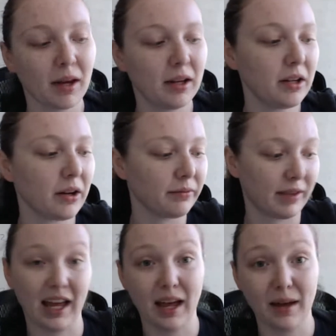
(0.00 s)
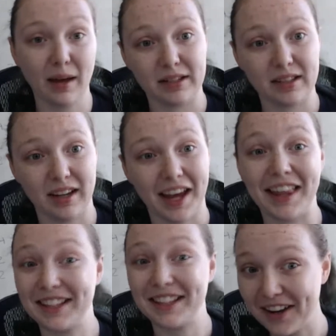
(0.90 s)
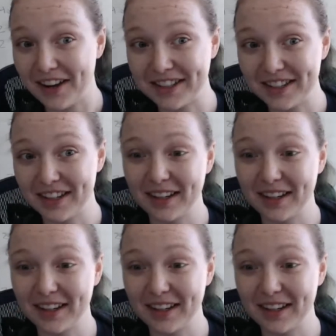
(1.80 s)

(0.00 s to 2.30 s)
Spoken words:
And that happens and that sucks,